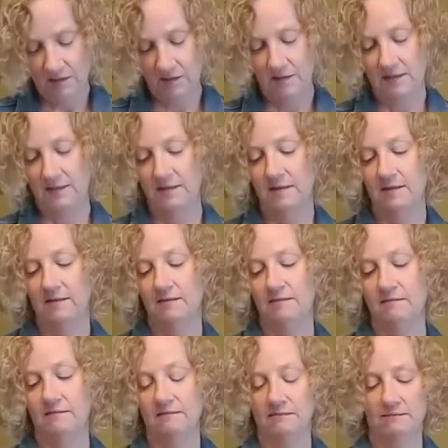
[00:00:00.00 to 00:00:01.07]
So
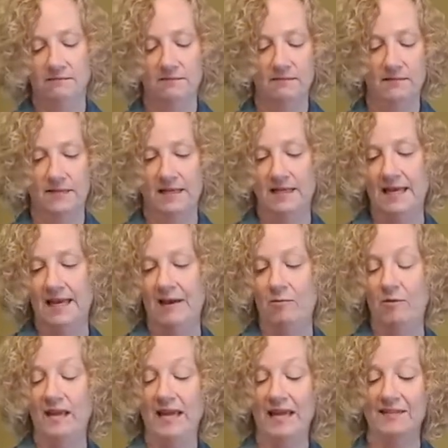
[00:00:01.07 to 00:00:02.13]

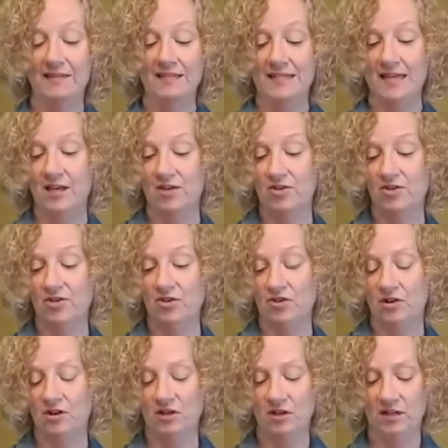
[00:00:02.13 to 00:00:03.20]
we have this extra
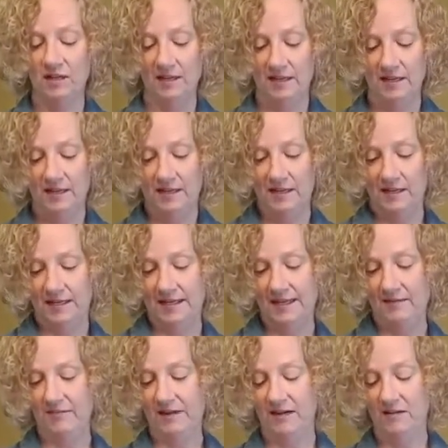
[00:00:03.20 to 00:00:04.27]
yarn laying
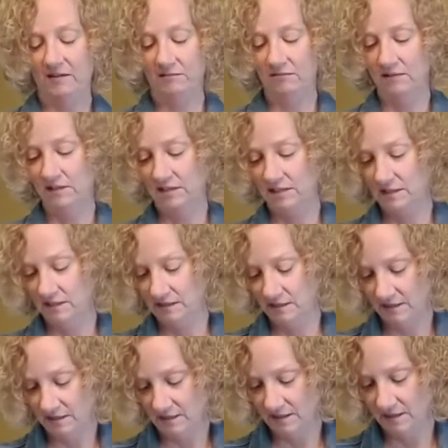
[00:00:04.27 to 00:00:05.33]
around the
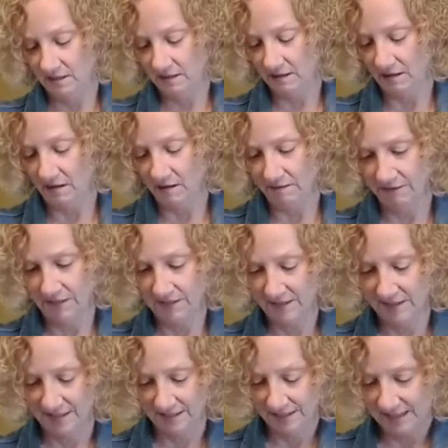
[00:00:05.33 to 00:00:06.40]

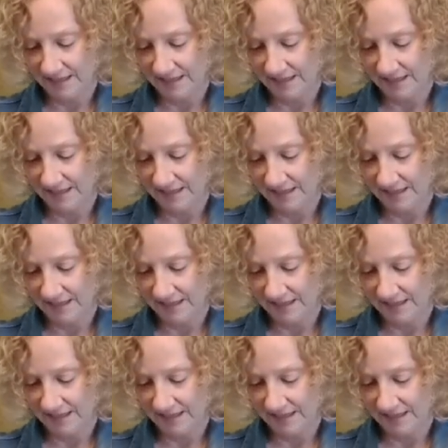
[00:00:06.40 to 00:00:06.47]
office,